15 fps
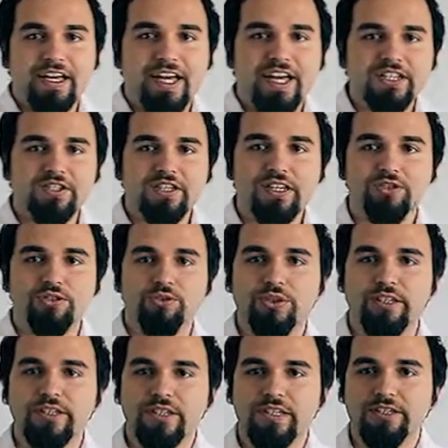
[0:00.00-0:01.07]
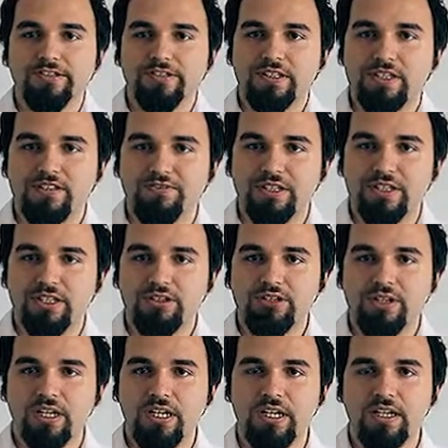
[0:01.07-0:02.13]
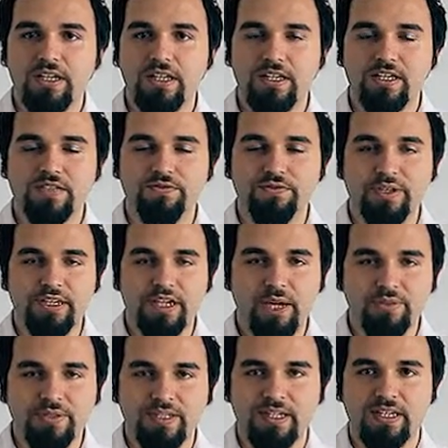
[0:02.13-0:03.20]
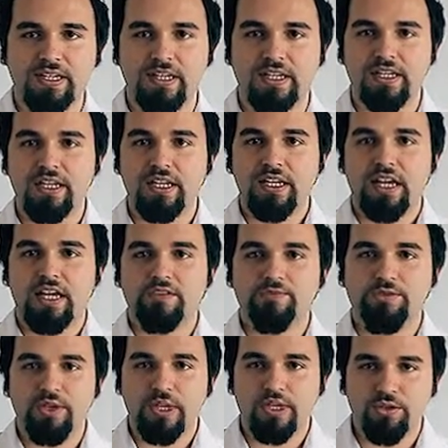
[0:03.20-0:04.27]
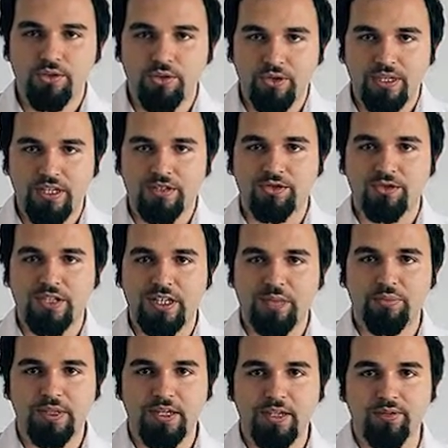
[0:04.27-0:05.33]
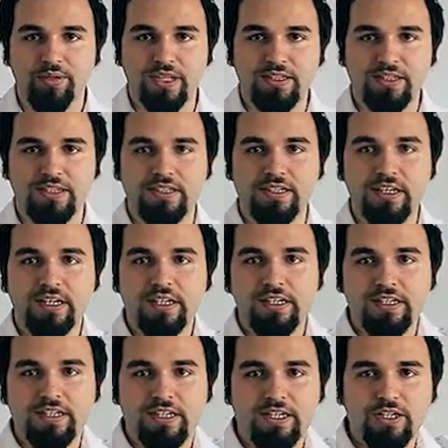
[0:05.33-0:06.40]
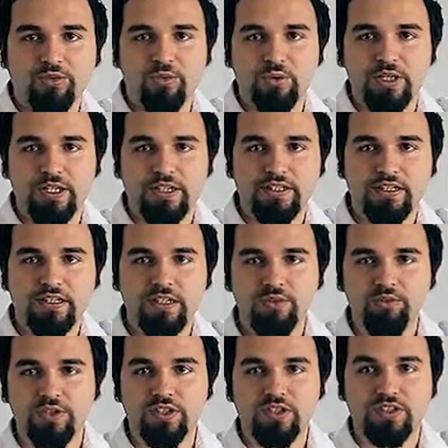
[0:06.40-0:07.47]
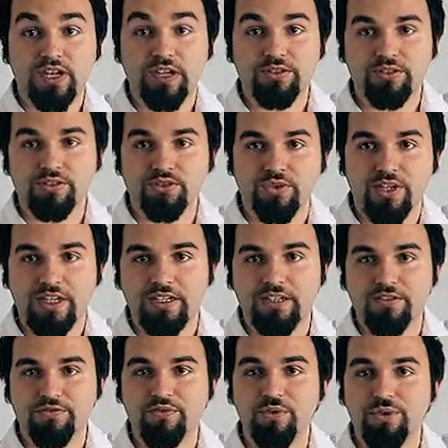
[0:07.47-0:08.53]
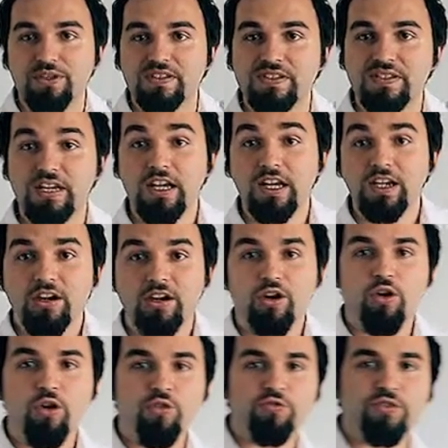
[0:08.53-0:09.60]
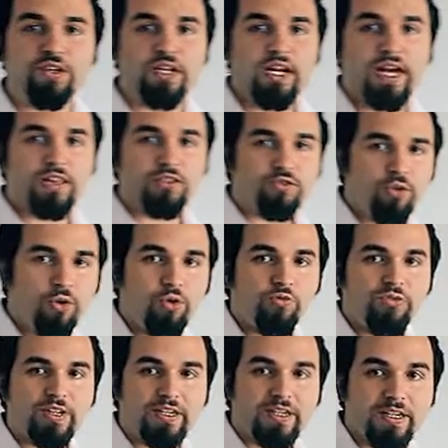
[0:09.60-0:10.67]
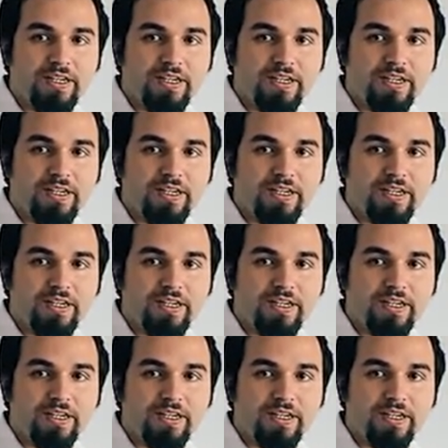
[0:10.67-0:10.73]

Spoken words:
as you can already hear in this video, it's very upsetting and very annoying to keep hearing that keyword, which is Counter-Strike, of course, over and over